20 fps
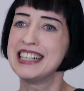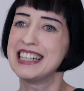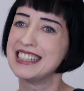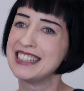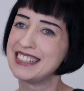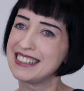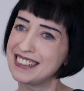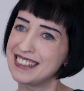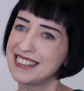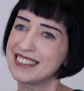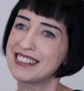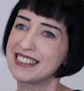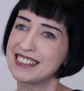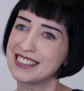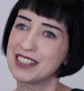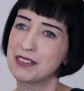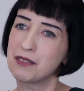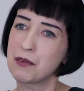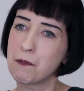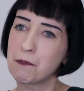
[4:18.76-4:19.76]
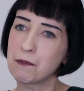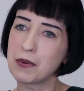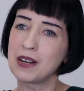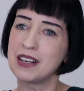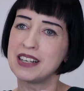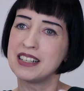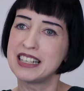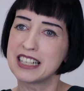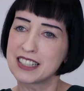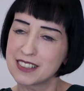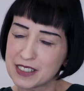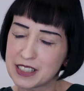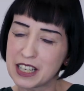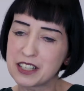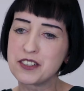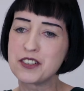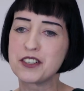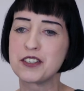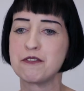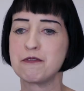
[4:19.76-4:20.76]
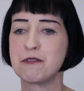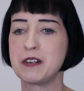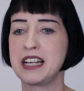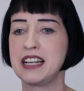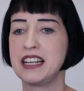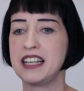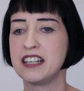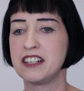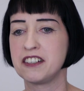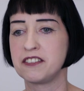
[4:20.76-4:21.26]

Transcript: And this is an extension, really,